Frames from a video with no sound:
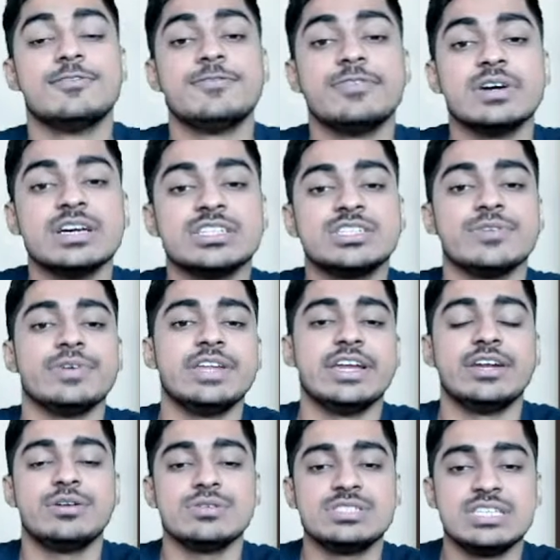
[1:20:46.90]
First we
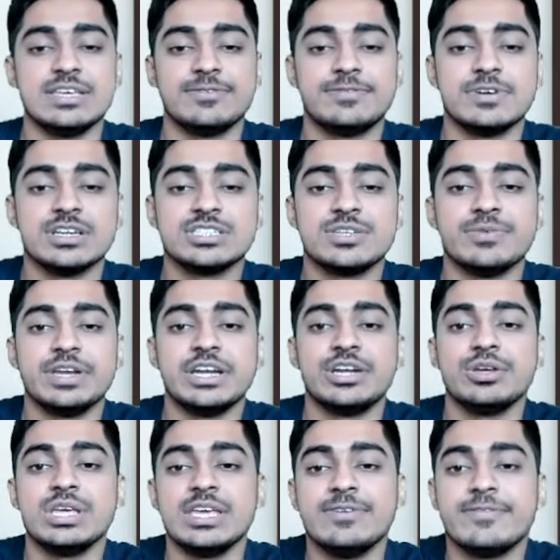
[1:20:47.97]
need to
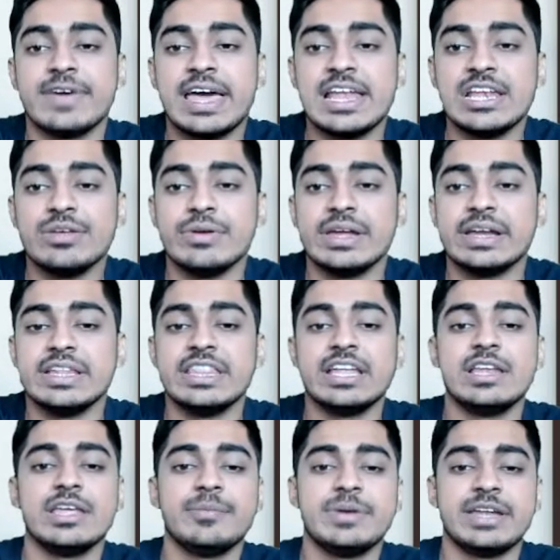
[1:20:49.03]
evaluate the
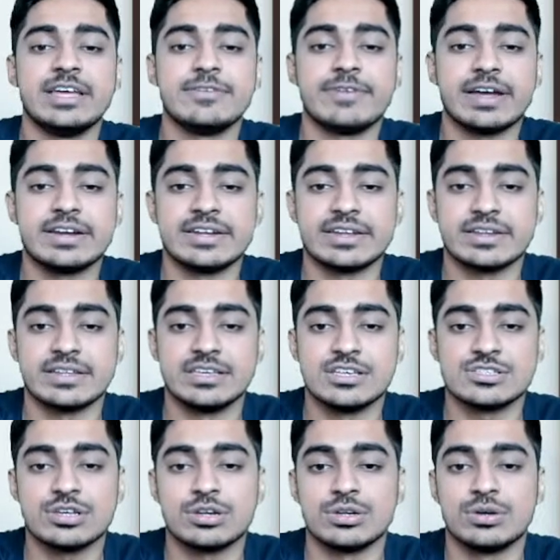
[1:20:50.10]
limiting factor.
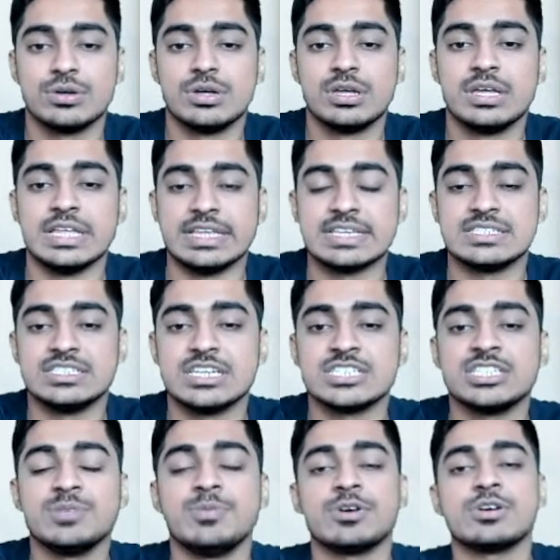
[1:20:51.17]
Yes or no? Yes, just
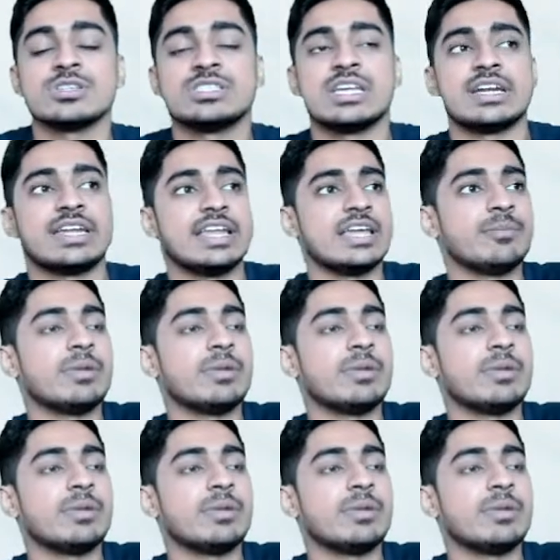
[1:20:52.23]
because they are telling